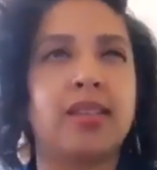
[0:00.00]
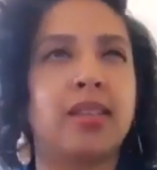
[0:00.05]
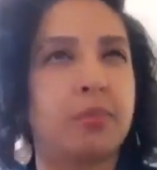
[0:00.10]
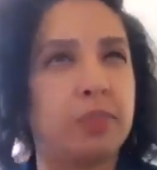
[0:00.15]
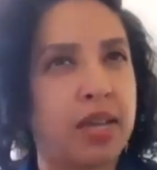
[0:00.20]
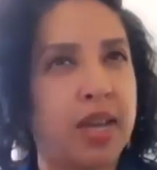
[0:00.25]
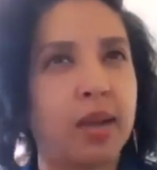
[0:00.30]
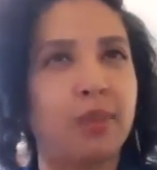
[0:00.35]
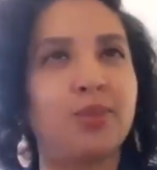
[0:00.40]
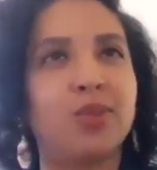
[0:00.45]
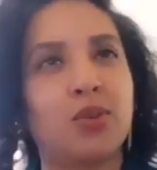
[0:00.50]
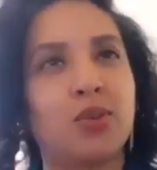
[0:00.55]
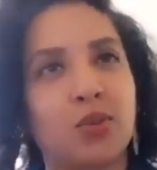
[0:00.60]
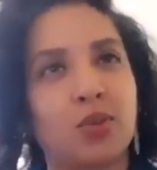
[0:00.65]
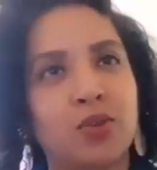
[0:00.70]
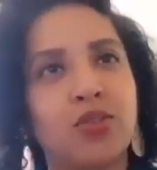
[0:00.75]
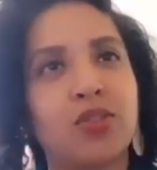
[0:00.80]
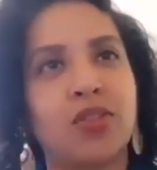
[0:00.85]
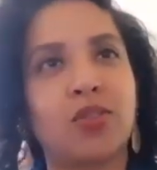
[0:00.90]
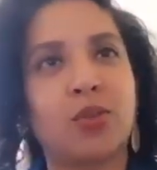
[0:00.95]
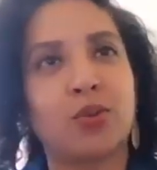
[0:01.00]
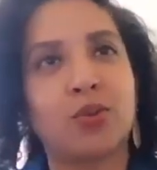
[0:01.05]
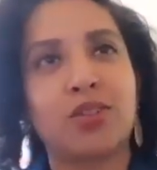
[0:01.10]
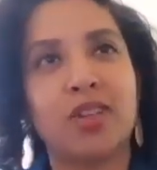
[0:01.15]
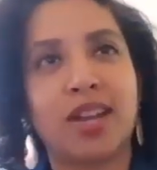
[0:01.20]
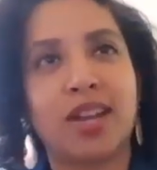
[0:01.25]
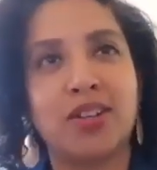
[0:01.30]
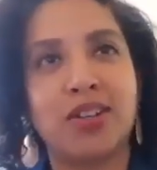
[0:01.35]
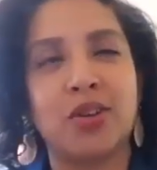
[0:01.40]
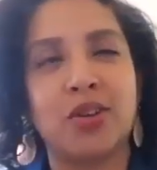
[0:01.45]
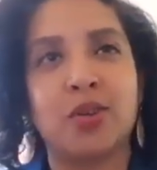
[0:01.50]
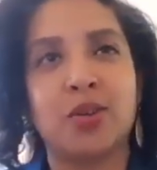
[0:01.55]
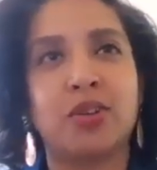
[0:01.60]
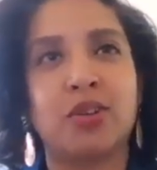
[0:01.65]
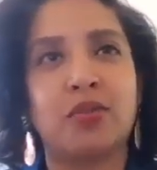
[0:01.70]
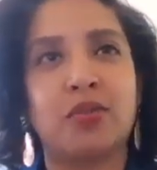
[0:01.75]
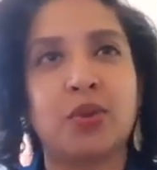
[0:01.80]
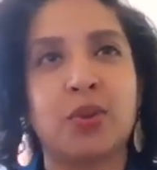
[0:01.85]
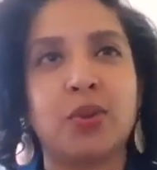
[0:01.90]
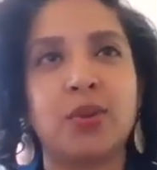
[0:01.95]
Sometimes there's those technical
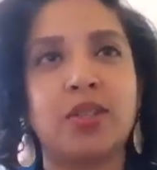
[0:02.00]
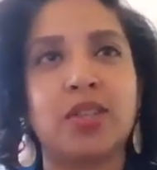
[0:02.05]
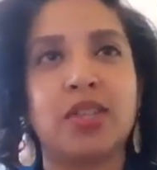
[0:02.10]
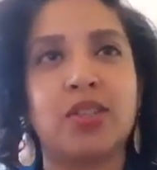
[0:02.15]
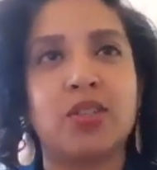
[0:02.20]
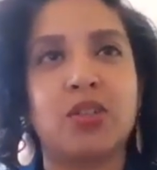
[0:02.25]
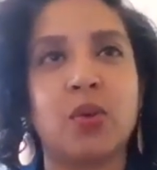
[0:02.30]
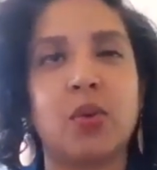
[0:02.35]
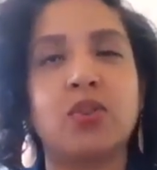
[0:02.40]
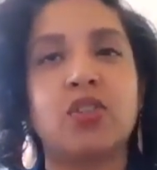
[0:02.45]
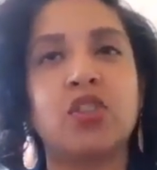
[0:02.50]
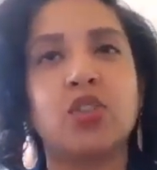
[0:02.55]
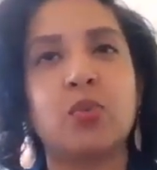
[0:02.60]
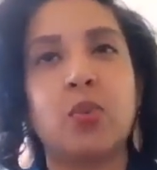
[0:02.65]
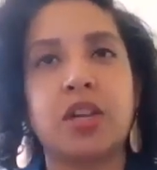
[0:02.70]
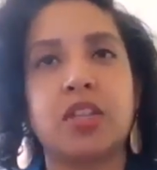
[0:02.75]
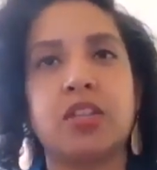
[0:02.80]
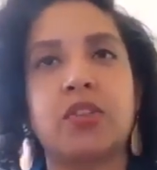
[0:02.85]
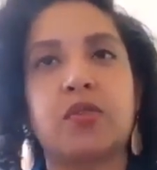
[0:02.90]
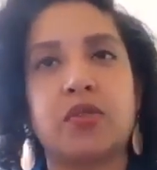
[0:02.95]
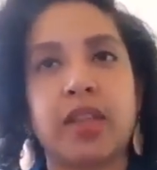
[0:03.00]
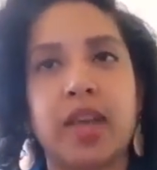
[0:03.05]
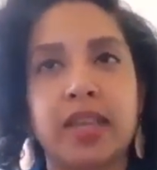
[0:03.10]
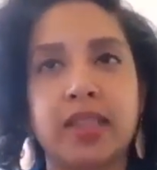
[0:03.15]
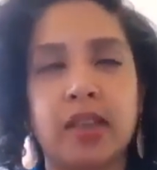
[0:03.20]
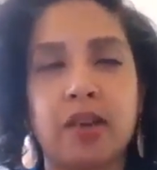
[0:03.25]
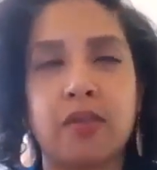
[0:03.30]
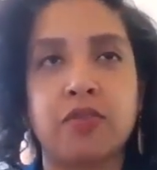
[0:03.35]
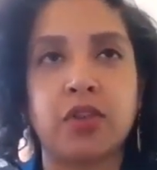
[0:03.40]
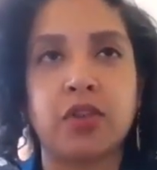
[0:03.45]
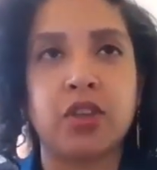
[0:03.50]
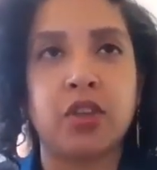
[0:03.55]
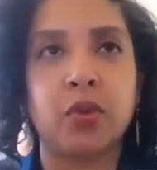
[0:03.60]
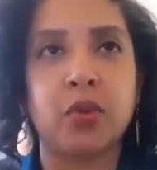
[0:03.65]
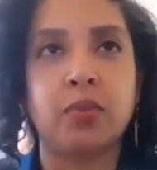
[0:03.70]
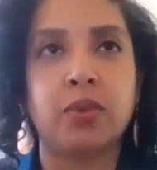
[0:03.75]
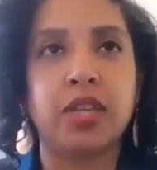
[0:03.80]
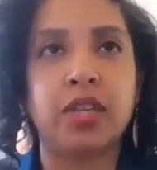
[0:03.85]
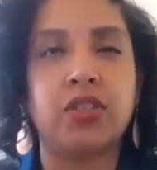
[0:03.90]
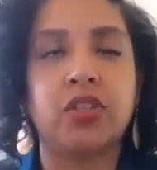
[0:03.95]
difficulties. So I just wanted to flag that for you.
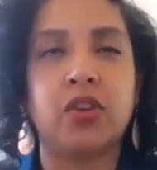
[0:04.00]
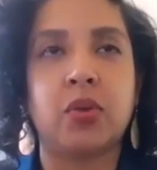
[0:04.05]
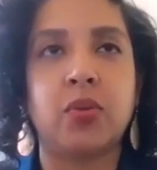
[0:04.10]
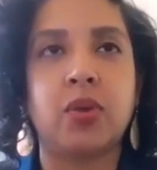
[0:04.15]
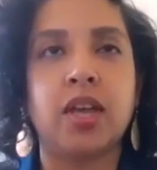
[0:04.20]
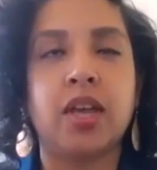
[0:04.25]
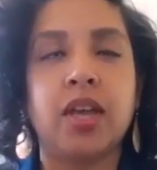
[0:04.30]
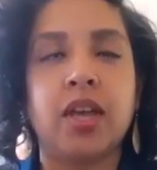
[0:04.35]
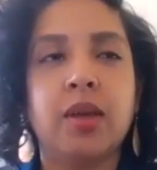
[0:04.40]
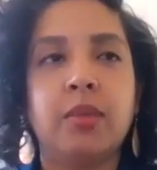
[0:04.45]
Please don't